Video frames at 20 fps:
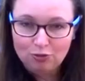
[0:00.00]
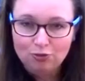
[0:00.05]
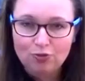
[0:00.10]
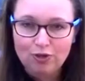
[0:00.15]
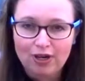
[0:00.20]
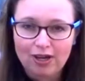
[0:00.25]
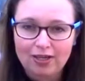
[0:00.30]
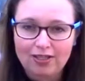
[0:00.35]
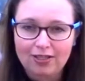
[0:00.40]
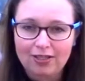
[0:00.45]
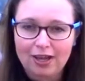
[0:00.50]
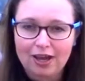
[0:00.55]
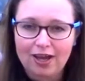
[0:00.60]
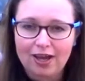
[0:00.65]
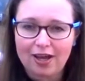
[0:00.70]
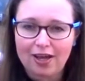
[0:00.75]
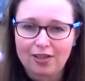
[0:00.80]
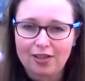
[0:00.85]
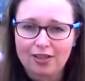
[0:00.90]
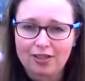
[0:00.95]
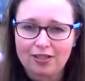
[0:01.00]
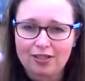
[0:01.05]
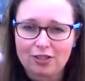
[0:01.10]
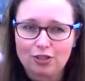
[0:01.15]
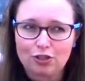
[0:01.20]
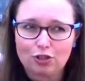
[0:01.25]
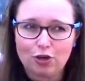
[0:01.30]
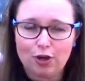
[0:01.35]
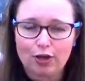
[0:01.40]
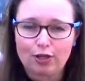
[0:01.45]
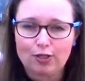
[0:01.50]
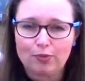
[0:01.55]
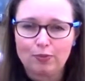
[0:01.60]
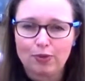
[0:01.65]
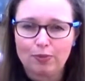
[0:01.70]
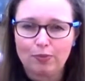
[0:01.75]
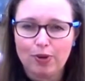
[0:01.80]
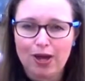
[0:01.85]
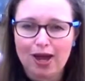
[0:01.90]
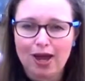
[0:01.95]
Right, this is going to
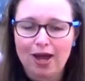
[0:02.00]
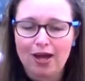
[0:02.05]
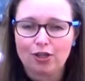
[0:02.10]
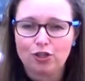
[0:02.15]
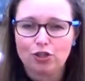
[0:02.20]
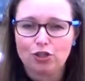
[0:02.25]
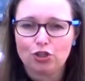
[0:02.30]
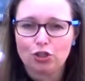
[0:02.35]
be part